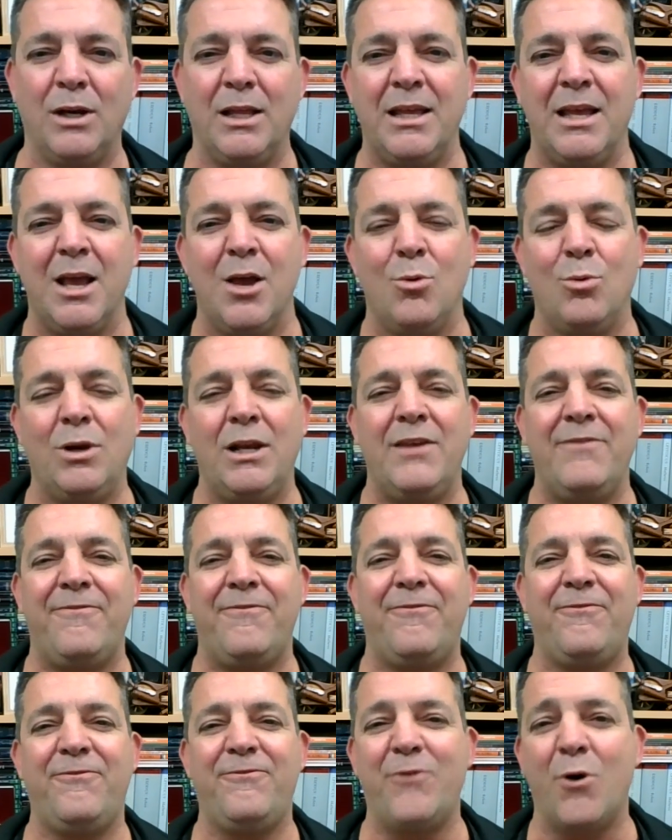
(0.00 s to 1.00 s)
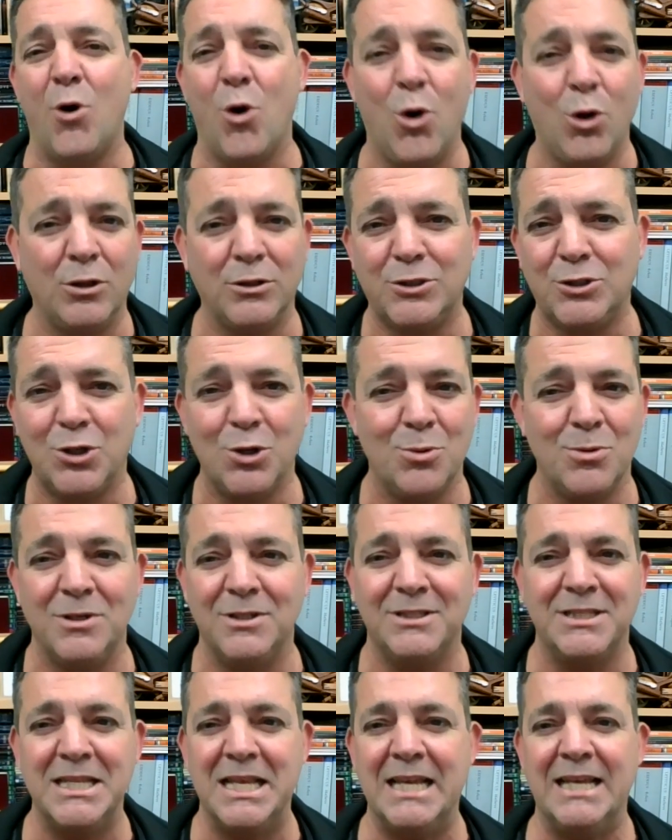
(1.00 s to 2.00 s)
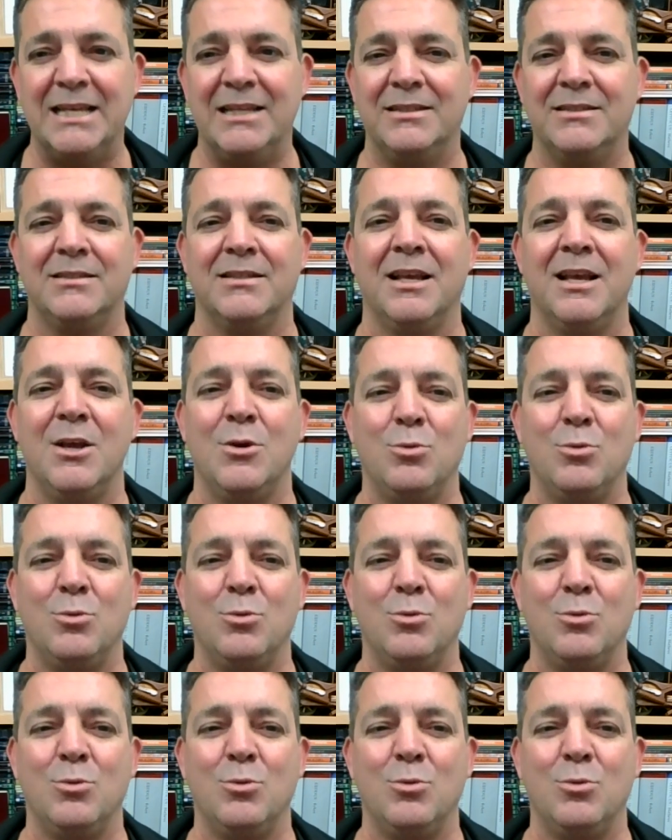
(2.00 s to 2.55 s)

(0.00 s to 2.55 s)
he fall to his knees?